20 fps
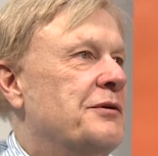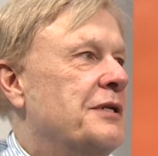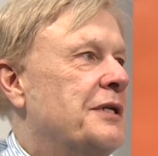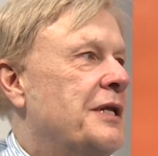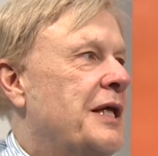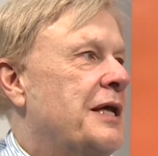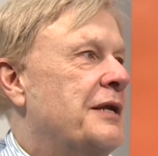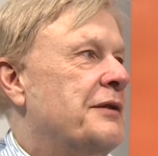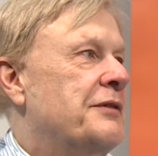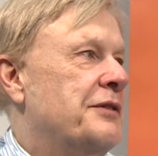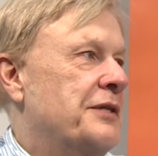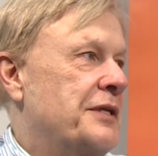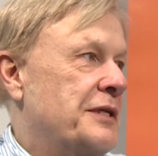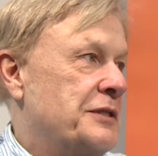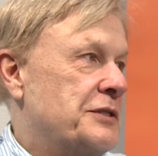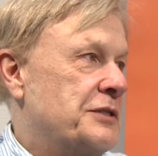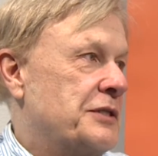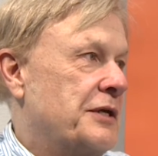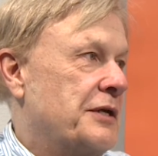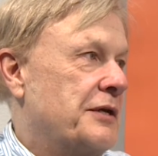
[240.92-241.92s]
a lot of
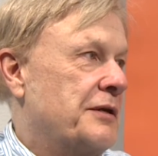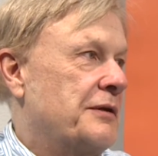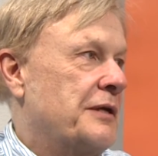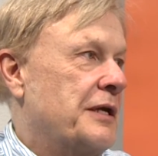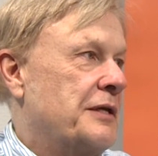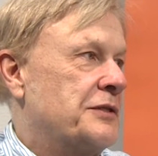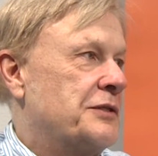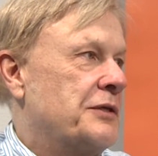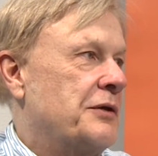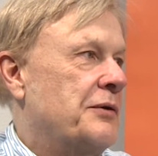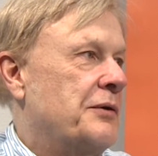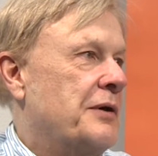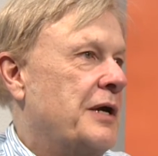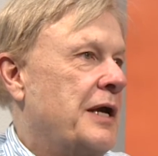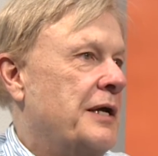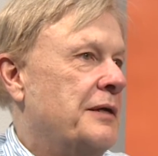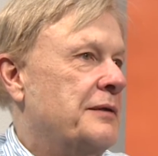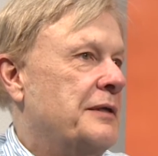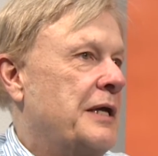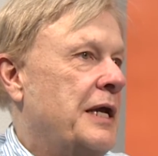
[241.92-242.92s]
things there. So
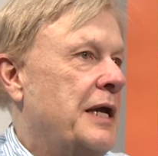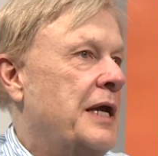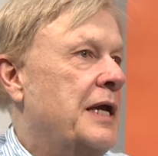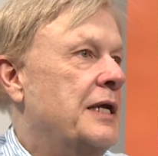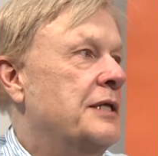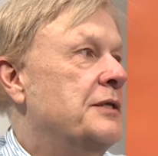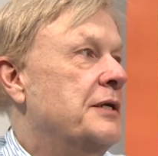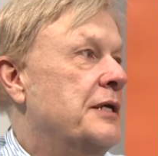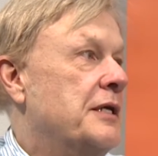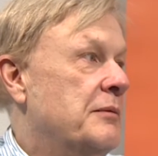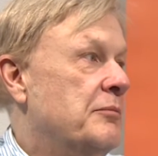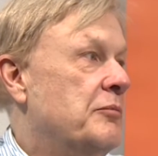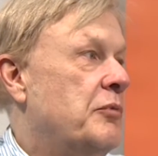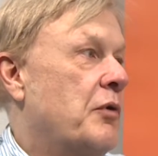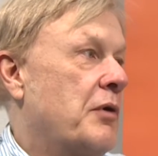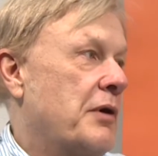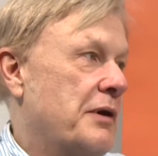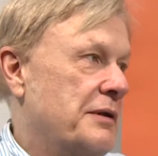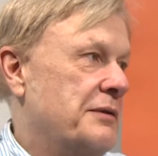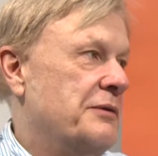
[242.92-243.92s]
I had to
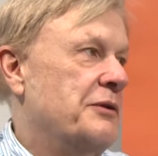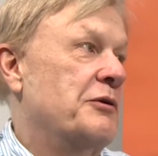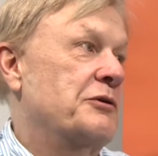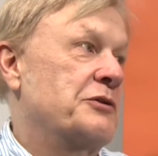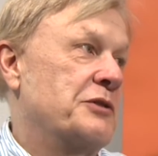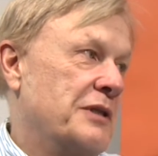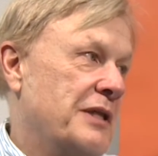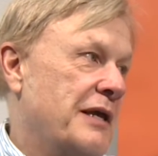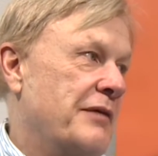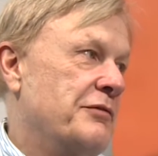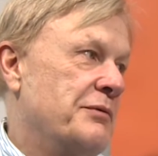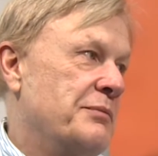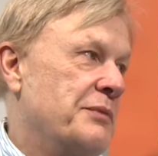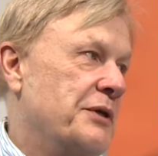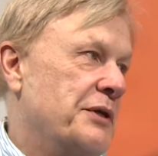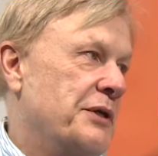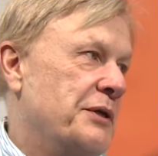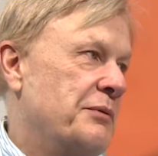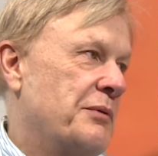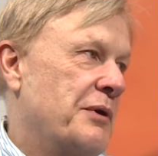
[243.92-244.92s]
import those 11
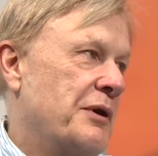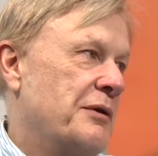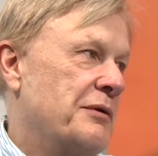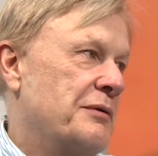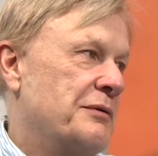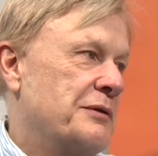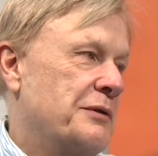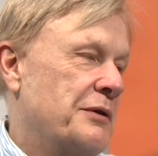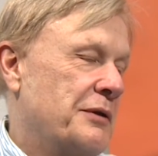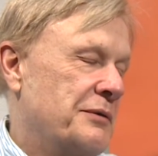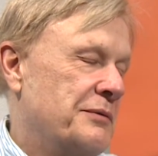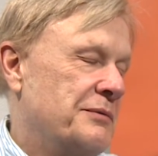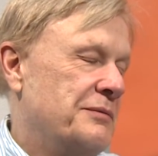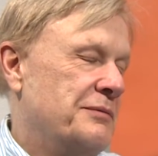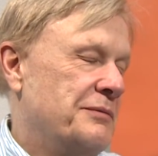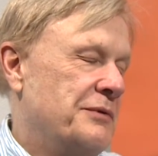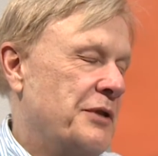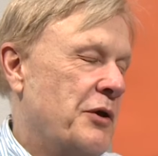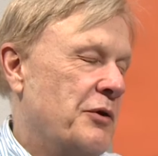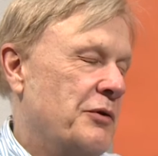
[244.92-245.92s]
million
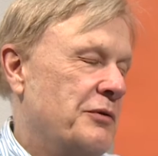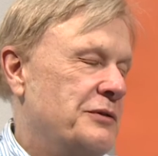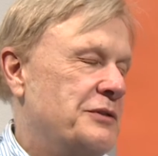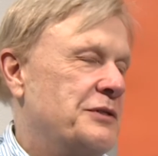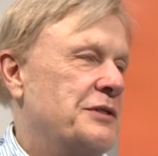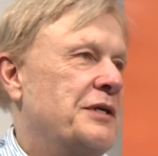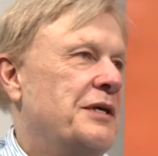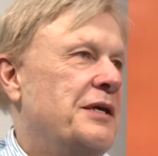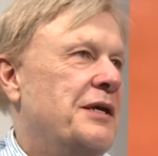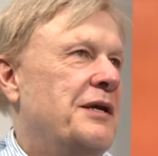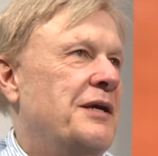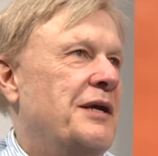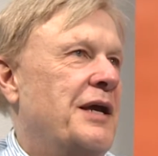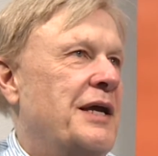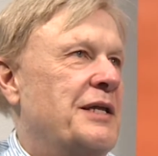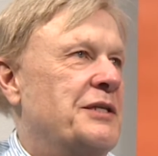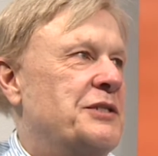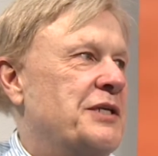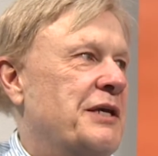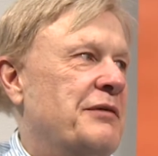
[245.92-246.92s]
nodes
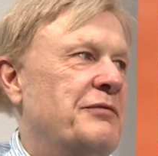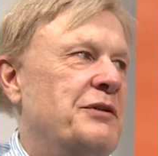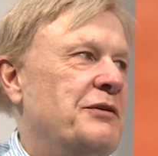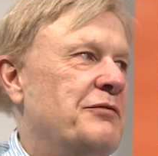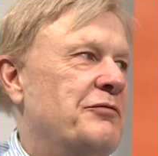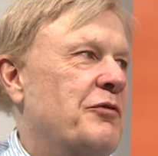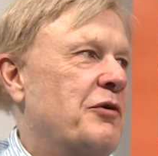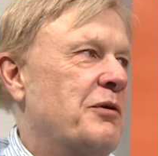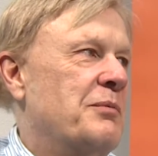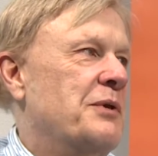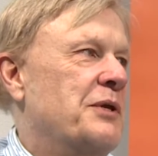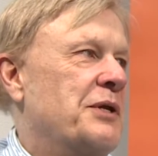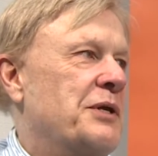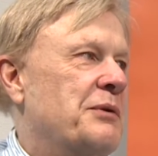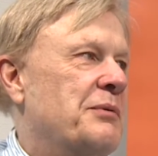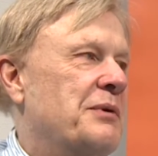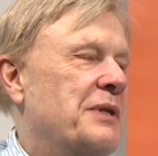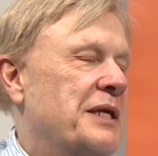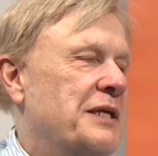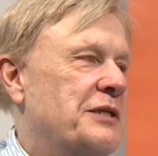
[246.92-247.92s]
and 74
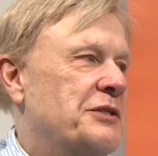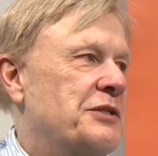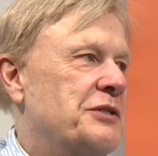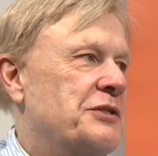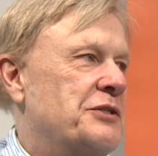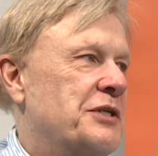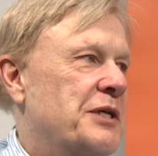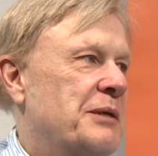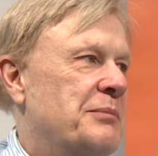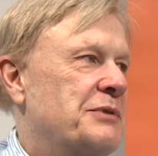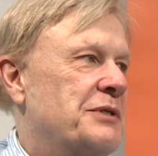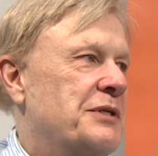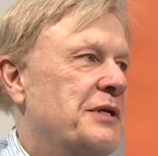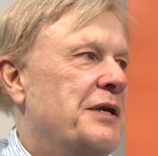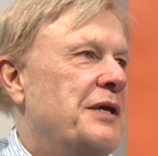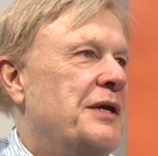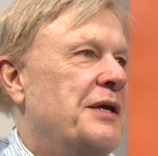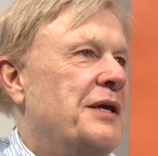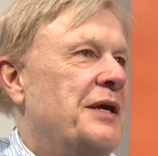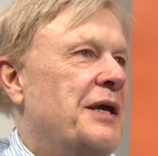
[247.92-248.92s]
million relationships.
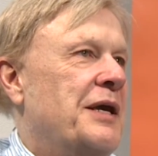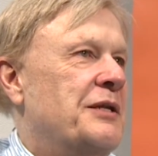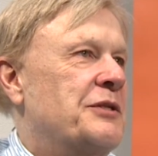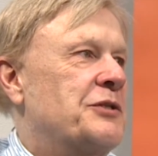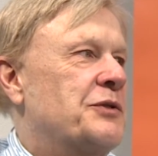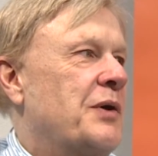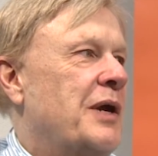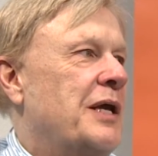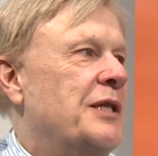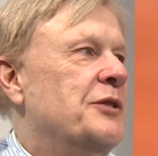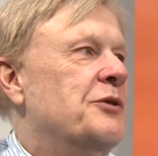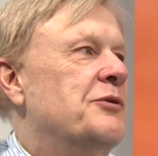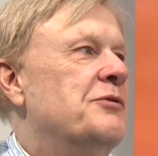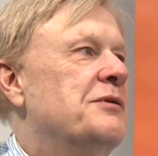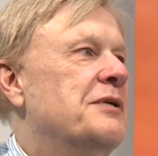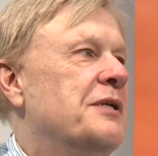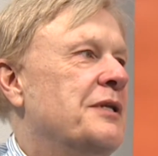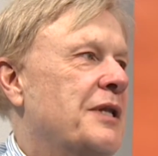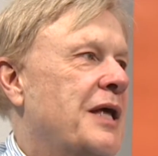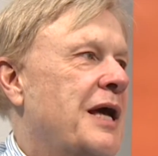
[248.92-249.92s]
And so I
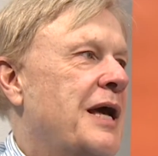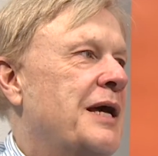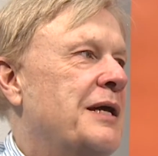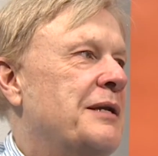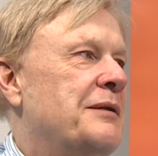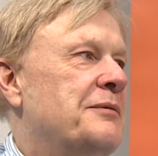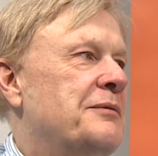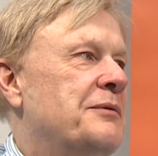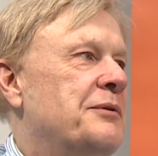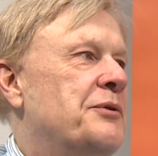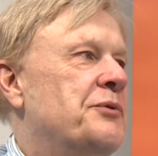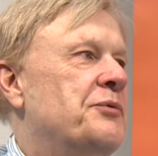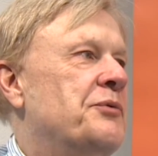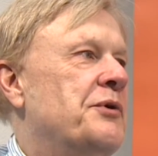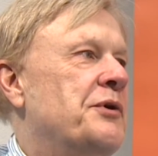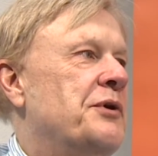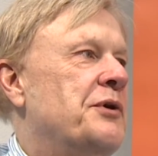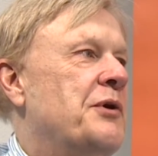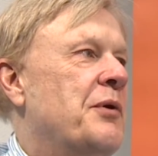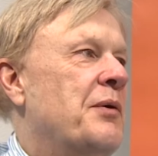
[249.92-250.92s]
learned a lot
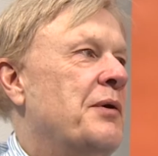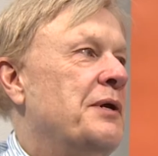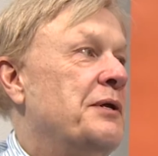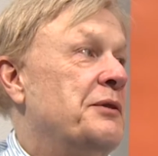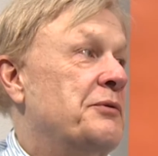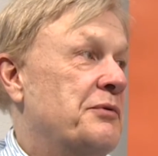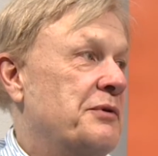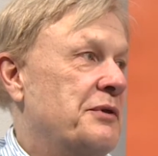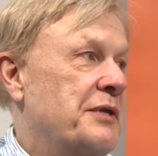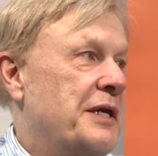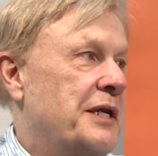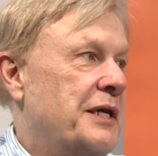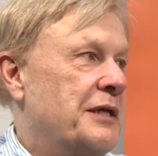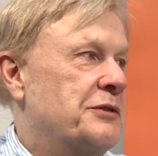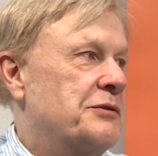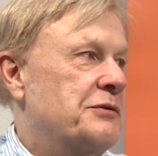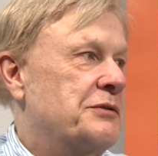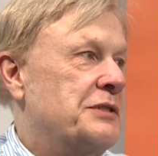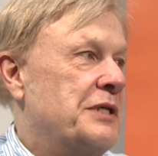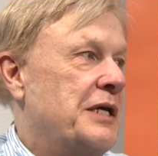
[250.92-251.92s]
through going through that
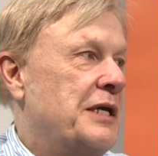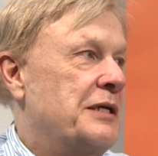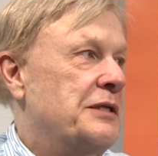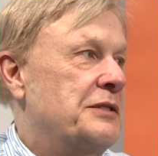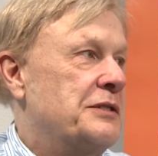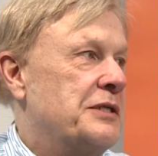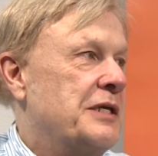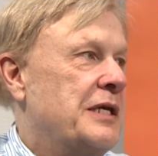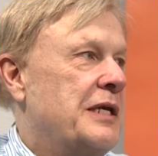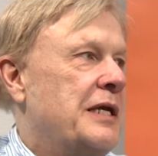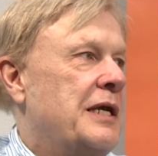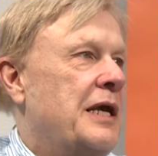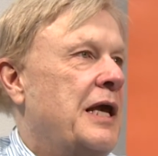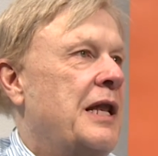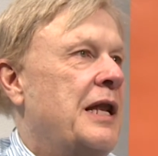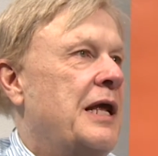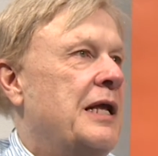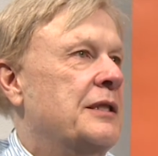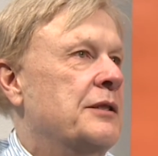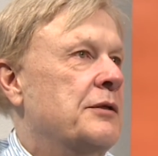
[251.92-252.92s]
exercise,
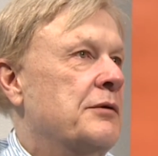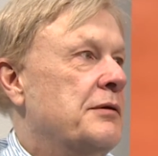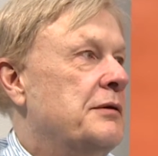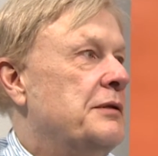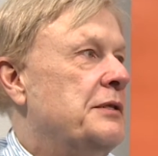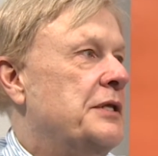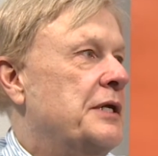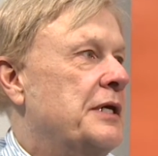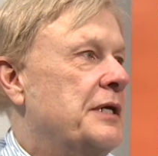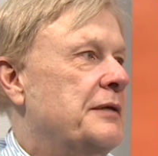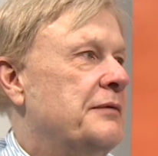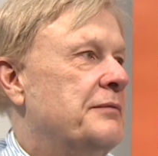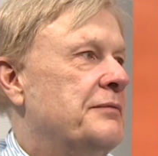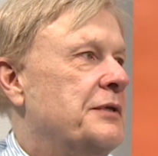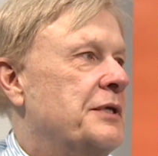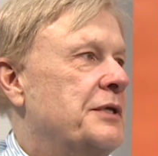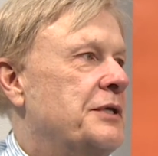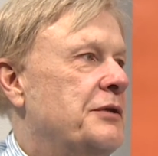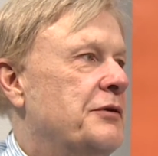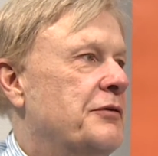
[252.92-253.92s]
and I learned
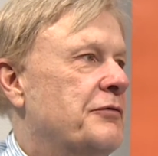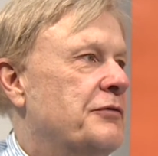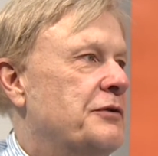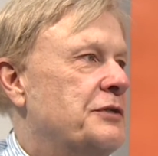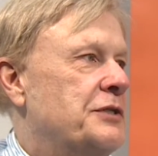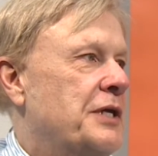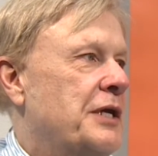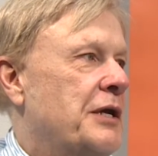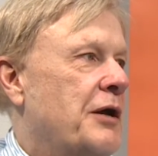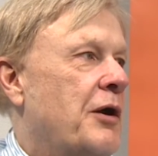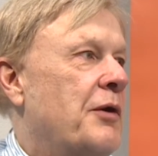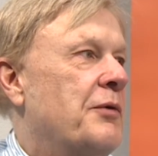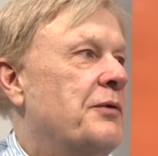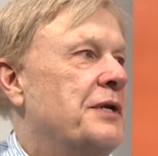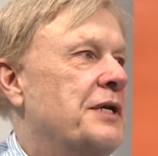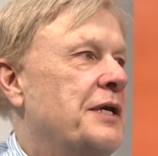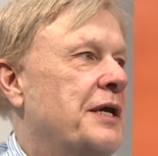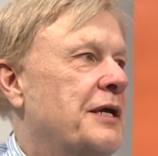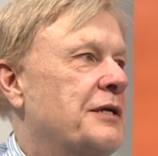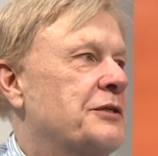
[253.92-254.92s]
that Neo4j
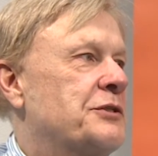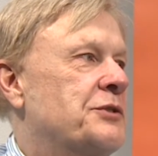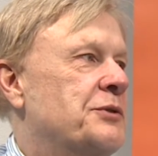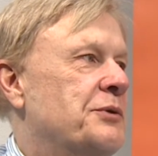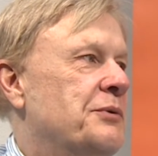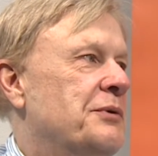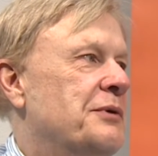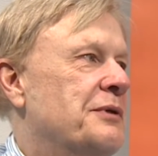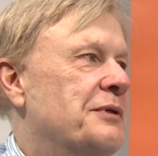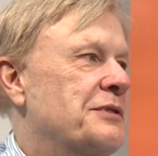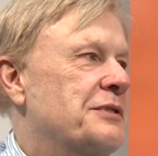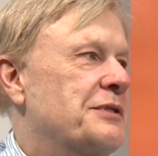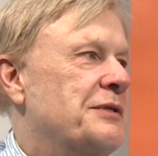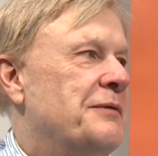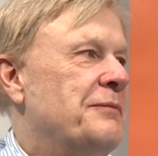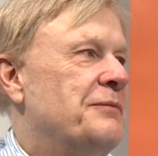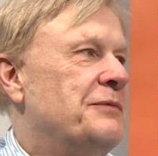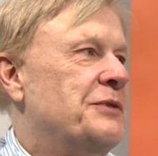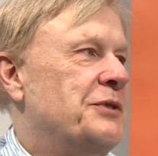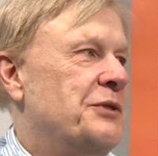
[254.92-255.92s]
already has tools
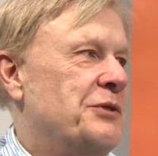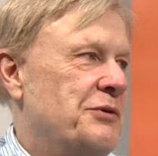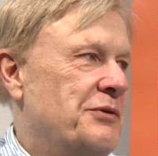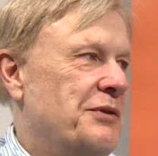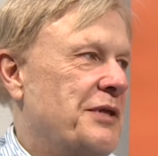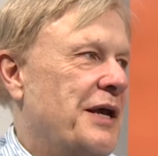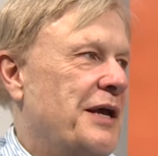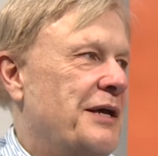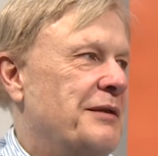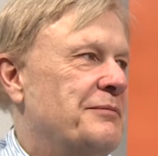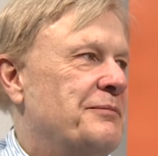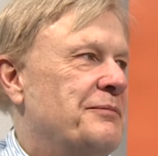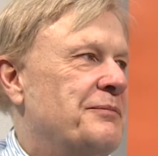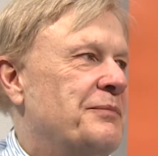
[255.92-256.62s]
to do that.